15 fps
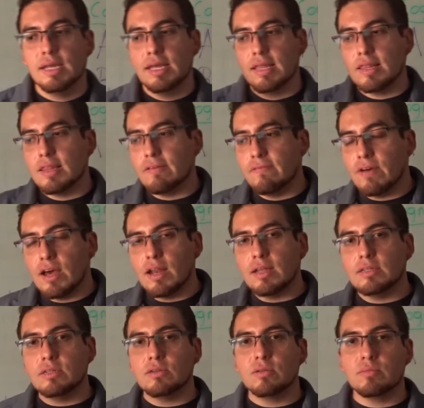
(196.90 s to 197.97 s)
The
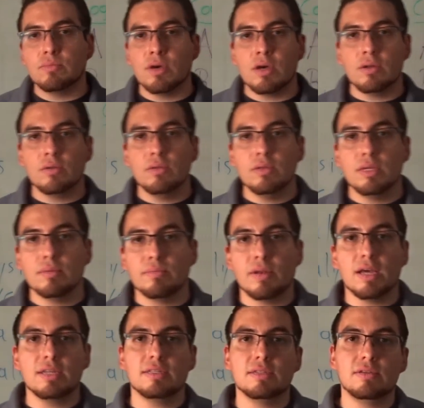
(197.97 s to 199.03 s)
biological model
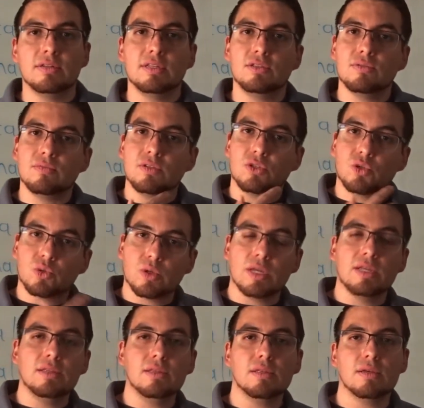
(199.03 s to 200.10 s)
implies that you need to be
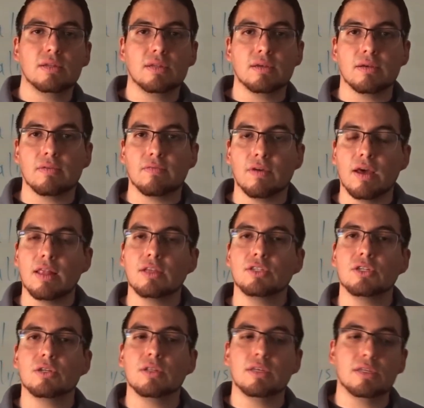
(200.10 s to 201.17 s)
trained on a
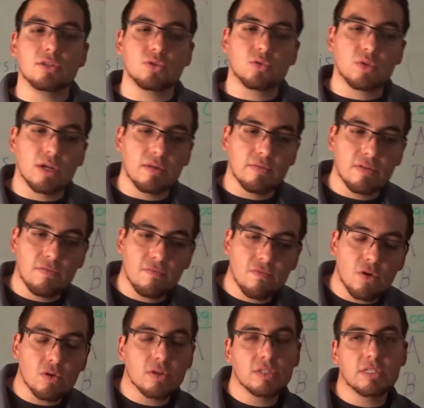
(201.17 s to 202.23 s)
biologically driven,
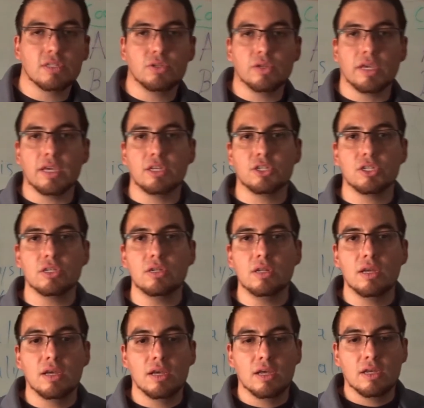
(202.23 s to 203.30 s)
focused education.
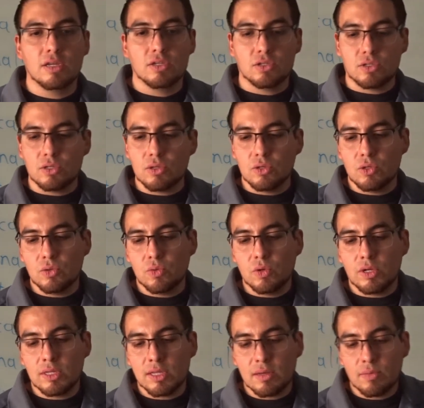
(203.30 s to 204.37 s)
So you would
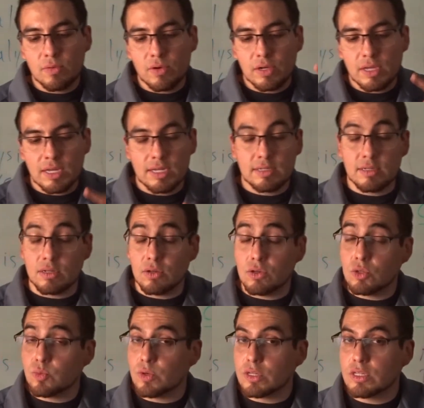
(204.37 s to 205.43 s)
end up working as a
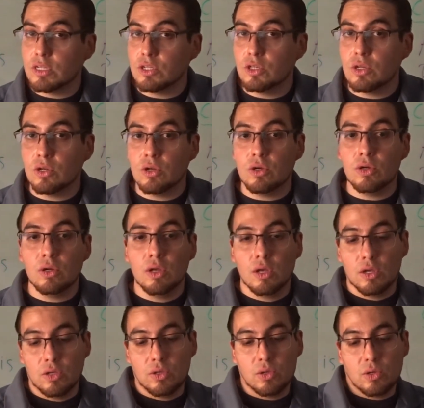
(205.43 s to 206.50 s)
nurse practitioner,
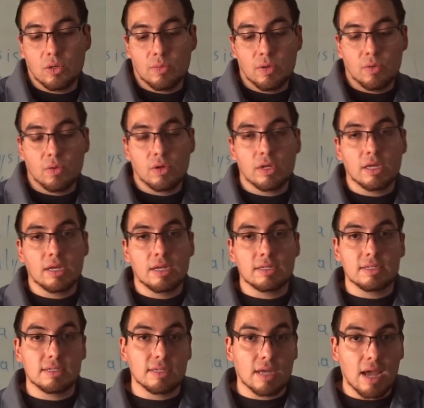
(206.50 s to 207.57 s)
you could be working as
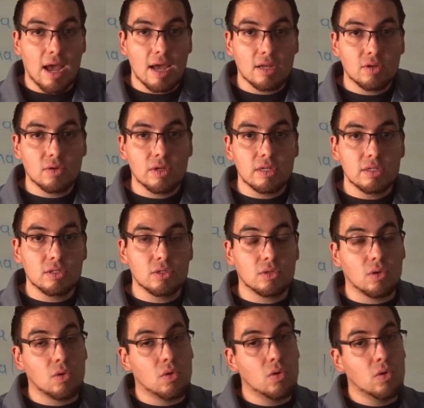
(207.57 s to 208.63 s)
a
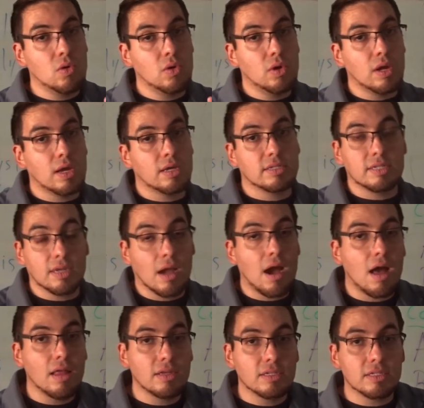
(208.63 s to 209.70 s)
psychiatrist or a
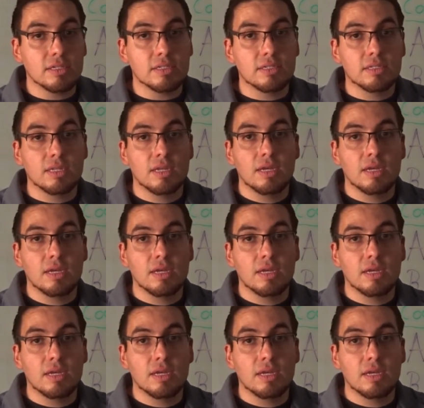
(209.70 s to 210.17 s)
psychologist.